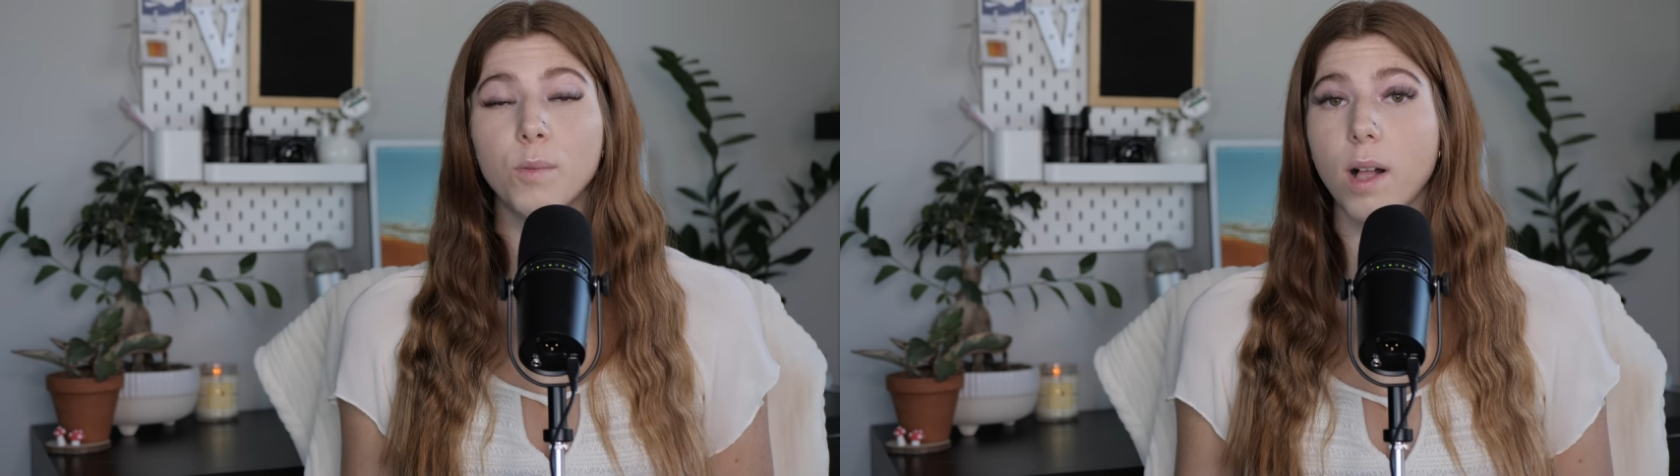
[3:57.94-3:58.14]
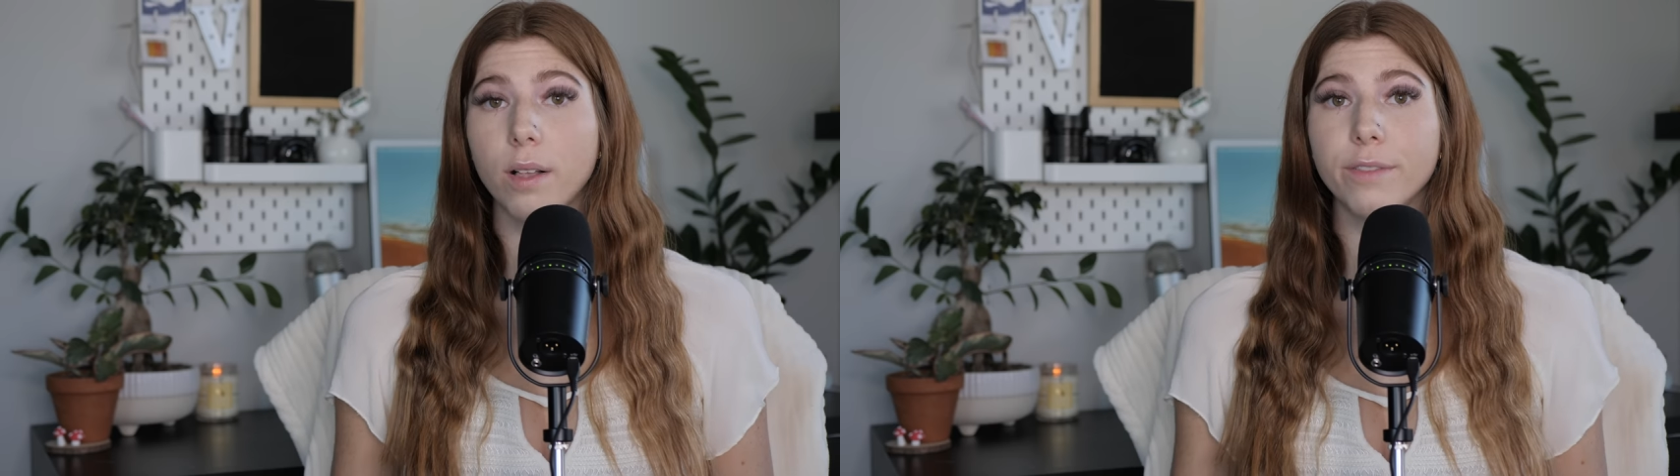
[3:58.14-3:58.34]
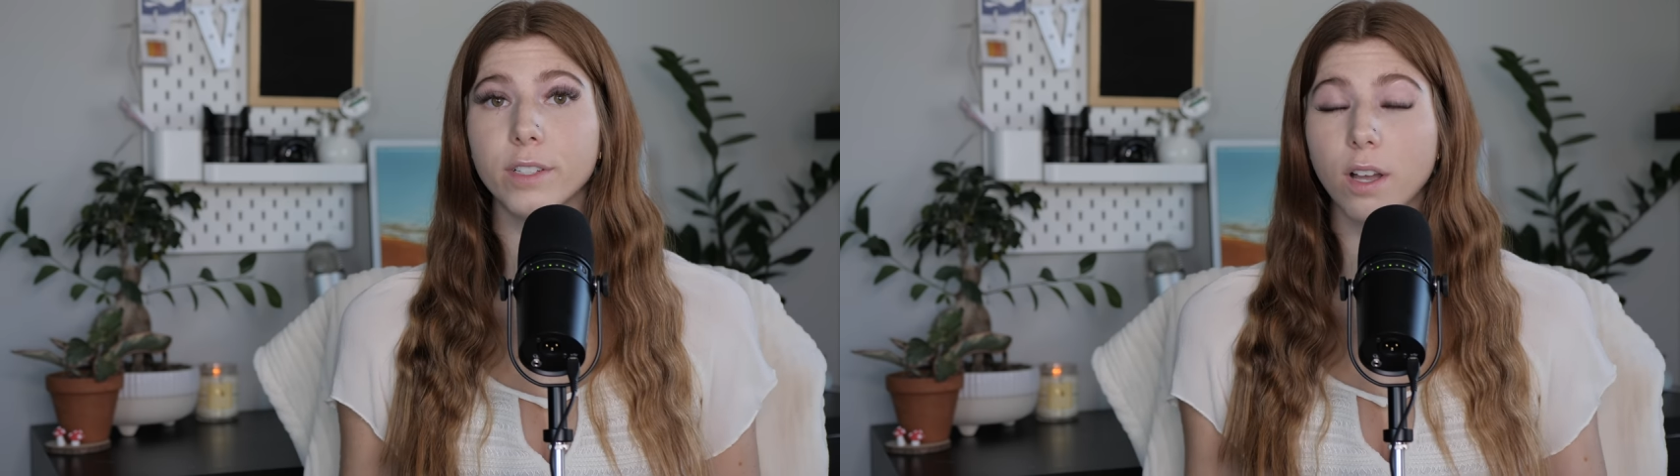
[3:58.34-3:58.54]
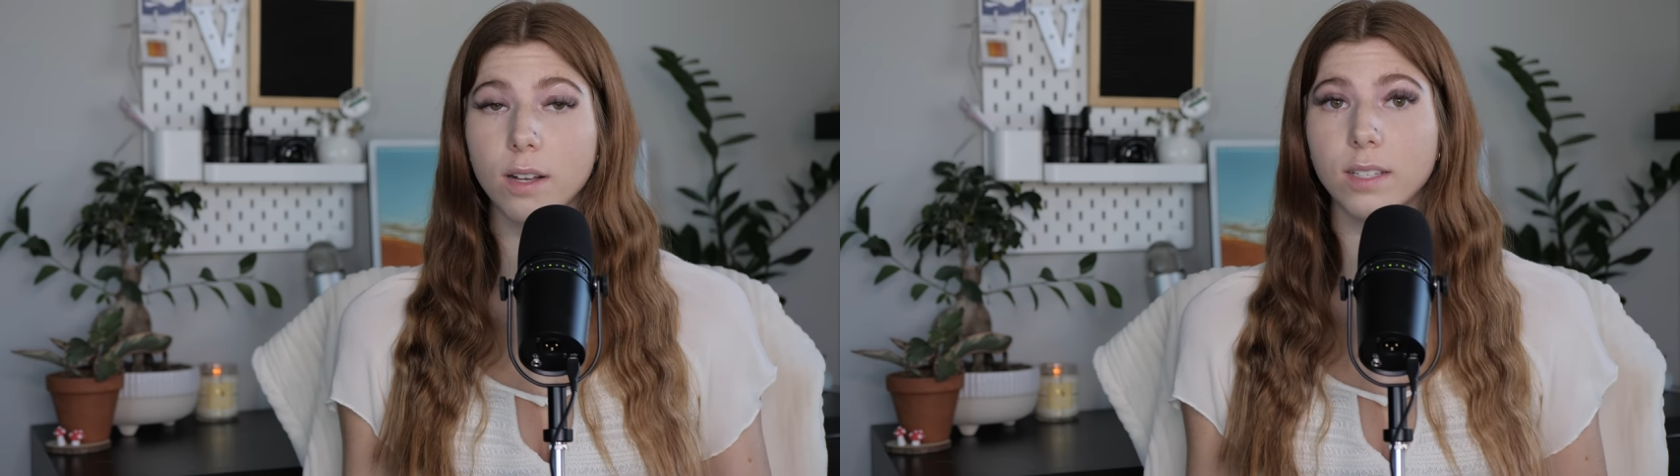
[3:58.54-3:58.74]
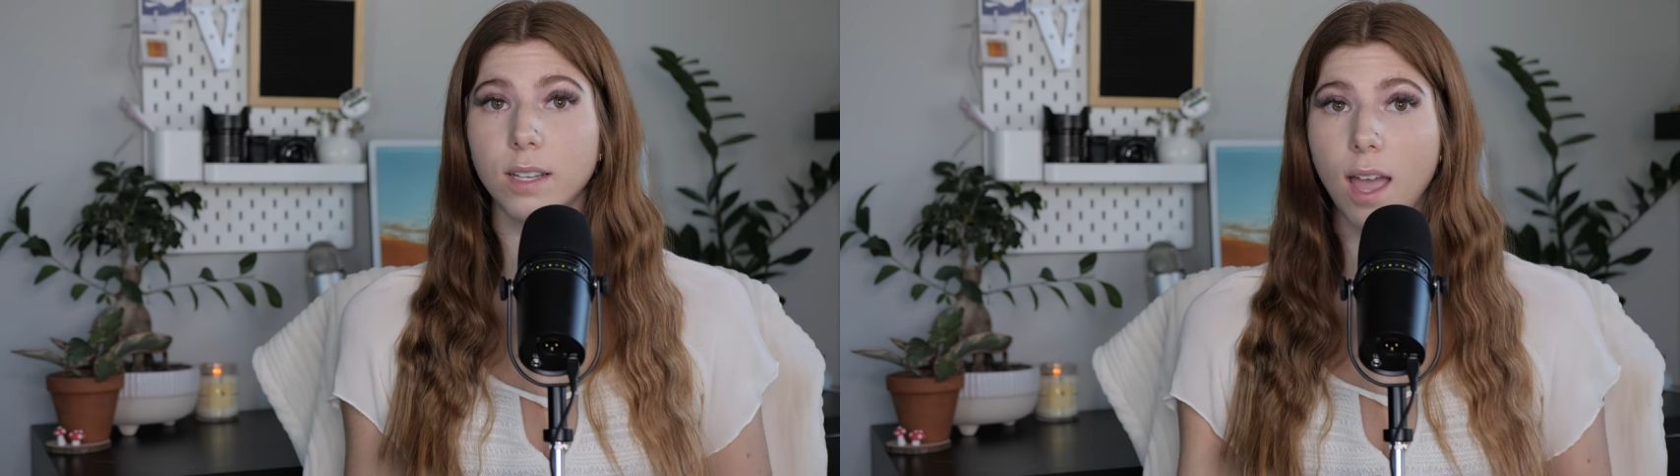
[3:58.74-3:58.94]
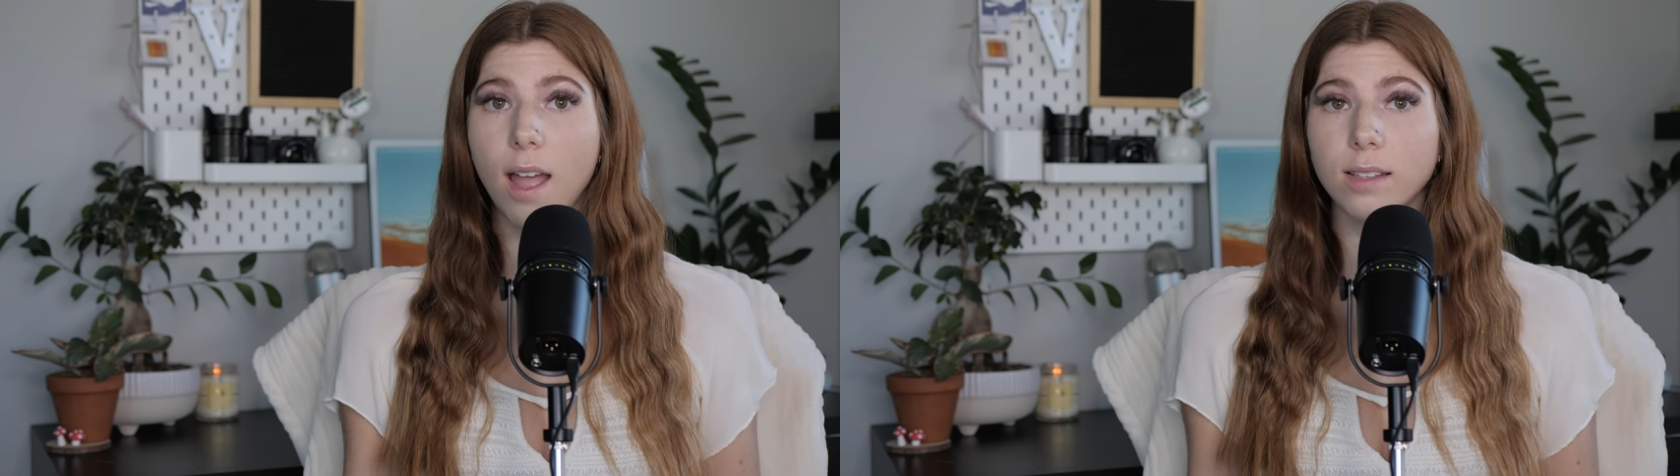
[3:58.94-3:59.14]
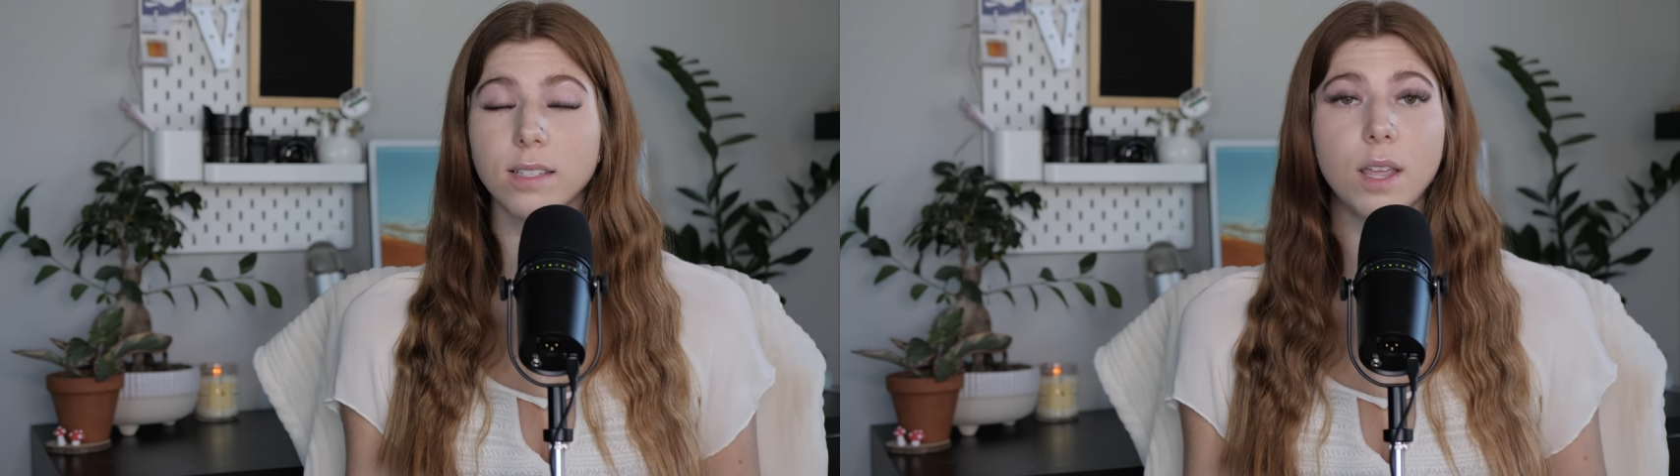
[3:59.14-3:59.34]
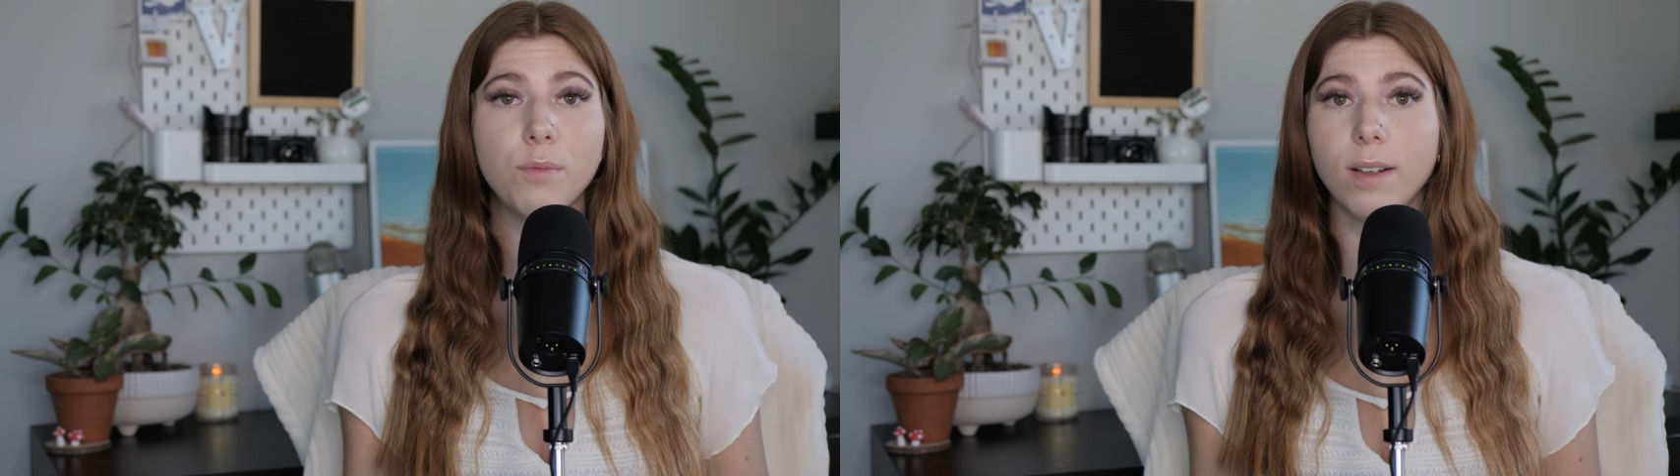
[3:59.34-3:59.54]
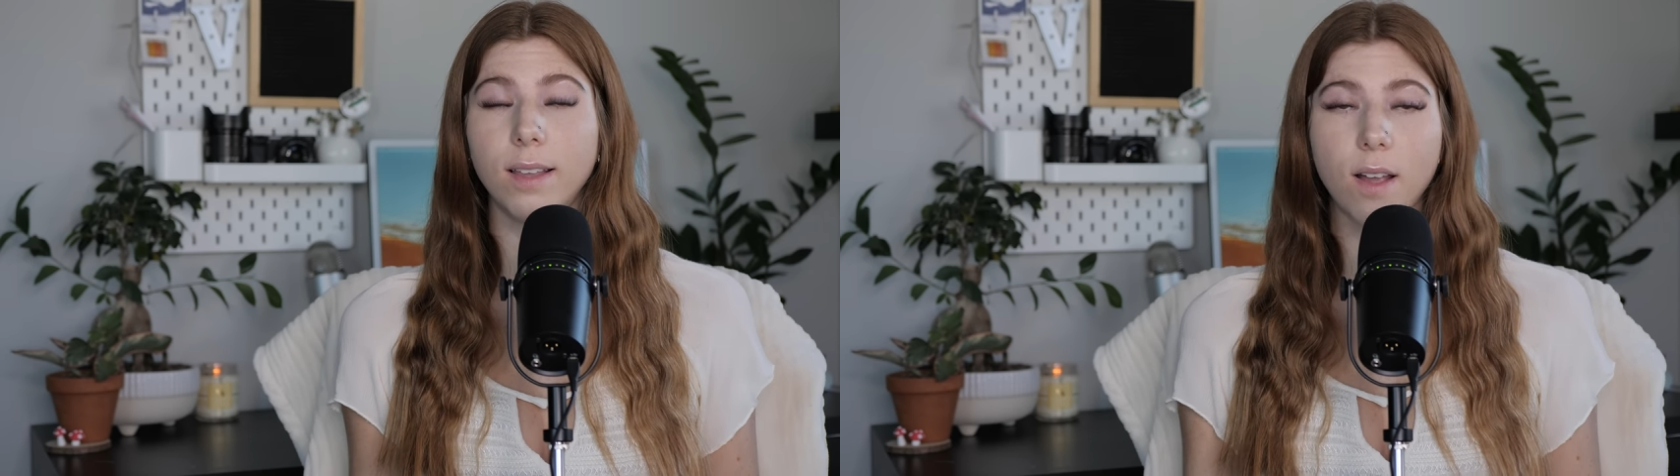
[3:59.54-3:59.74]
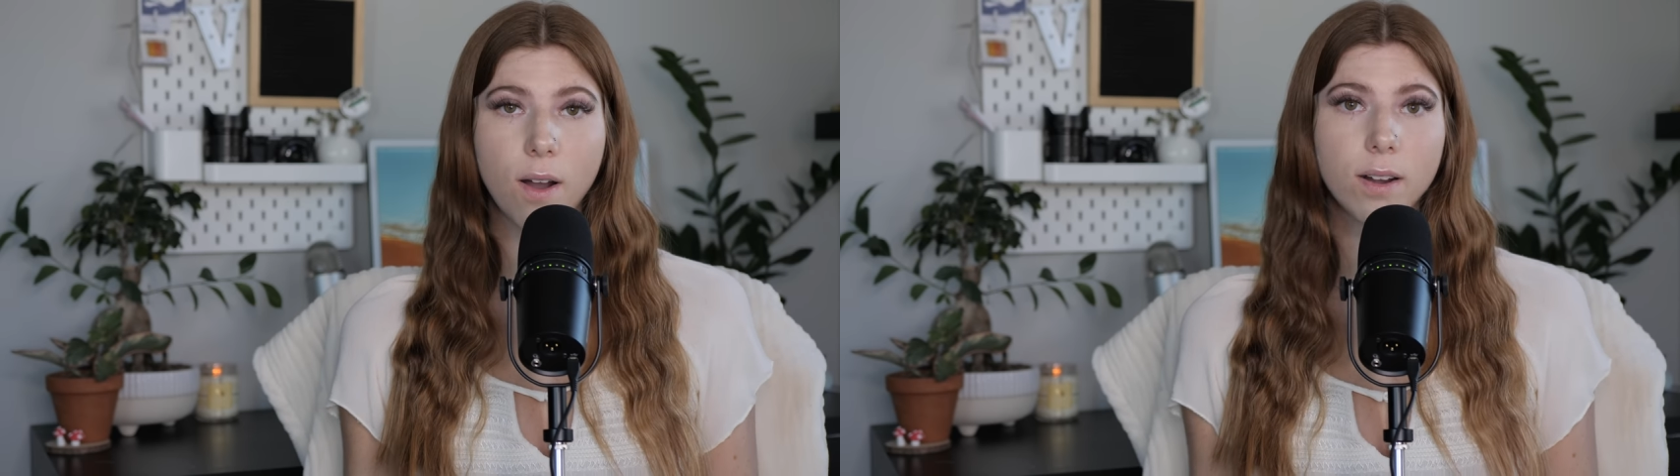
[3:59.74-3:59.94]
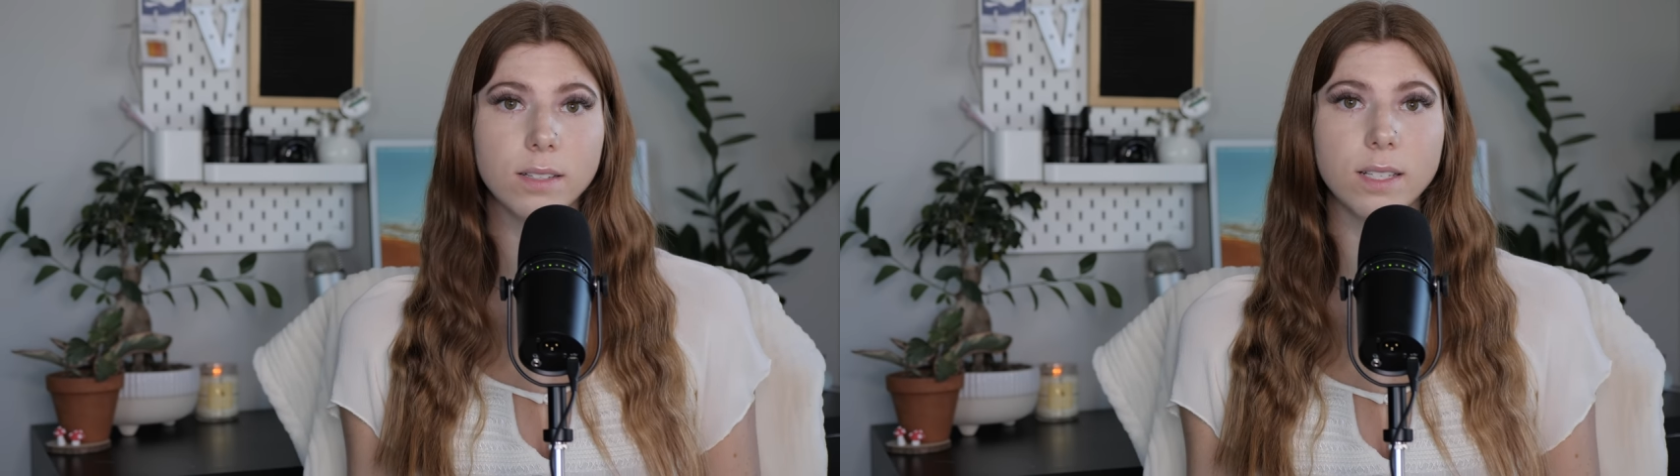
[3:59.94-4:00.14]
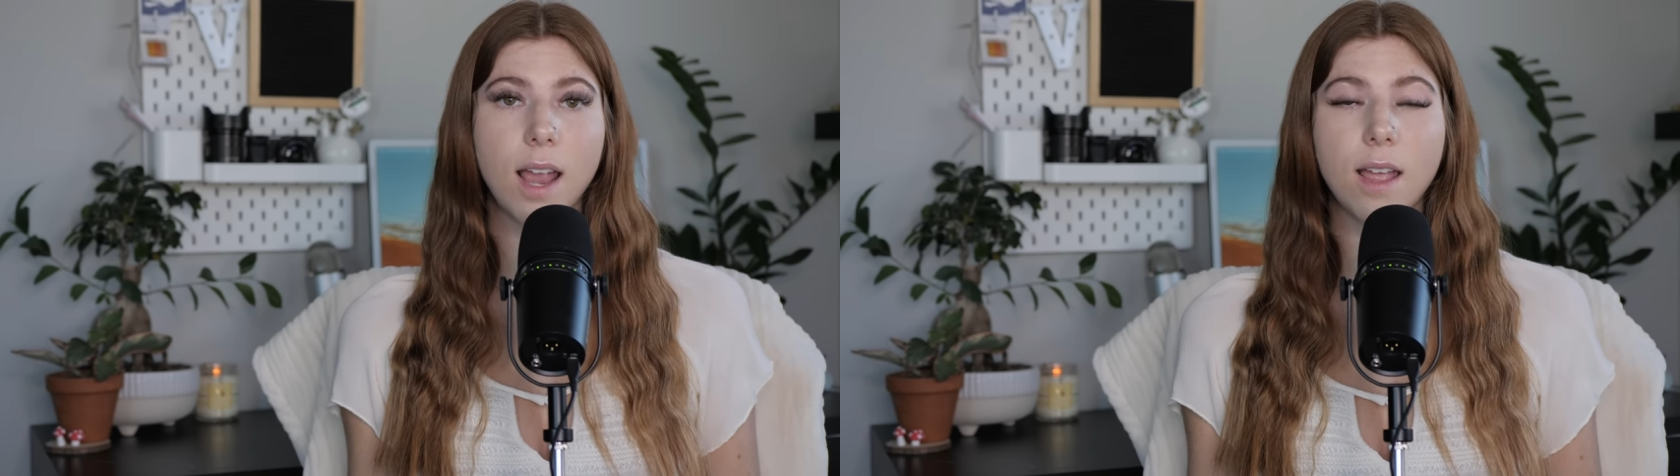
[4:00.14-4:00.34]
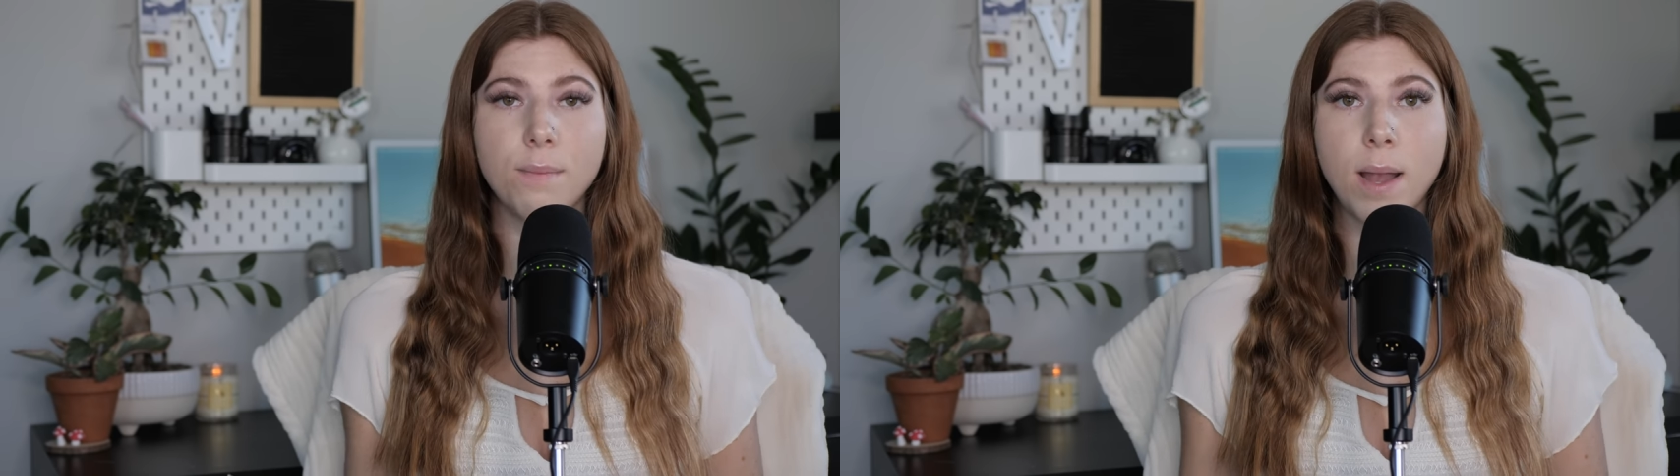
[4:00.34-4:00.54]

Well, for dogs and cats, they really aren't, and